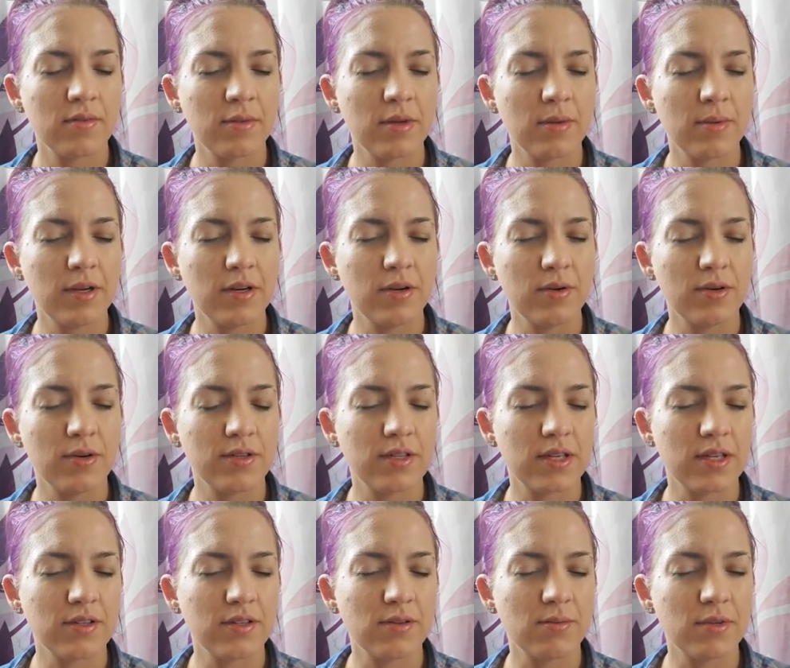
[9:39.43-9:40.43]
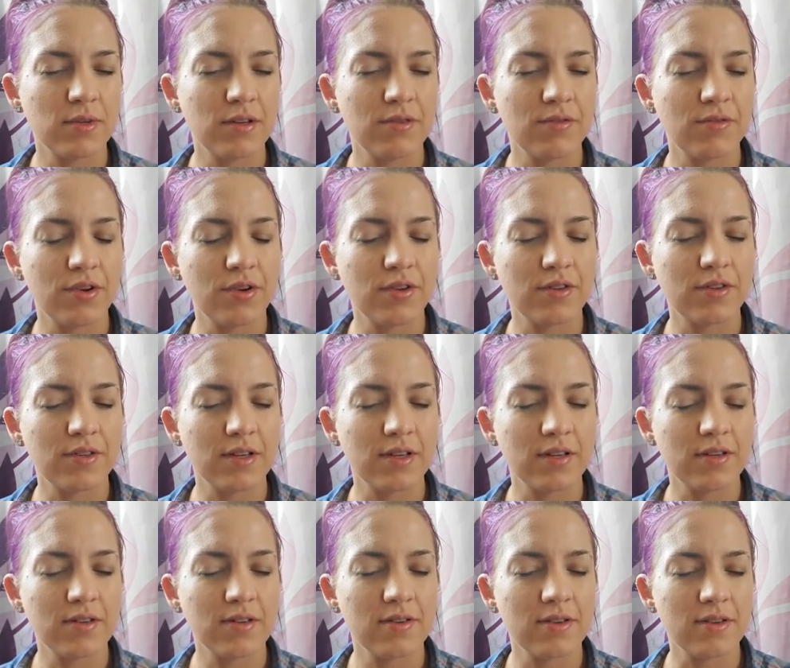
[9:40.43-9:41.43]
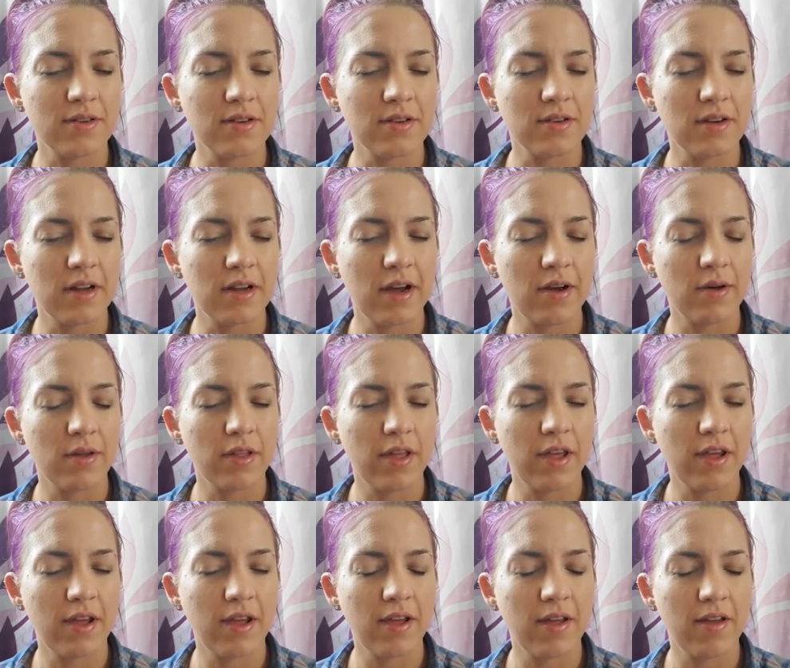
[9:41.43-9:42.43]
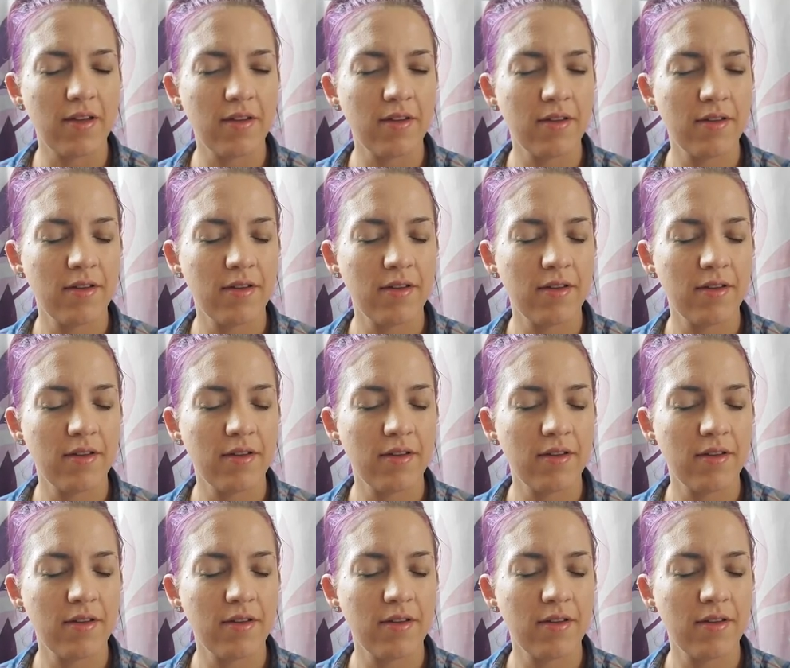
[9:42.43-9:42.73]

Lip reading: maybe noticing some differences in how they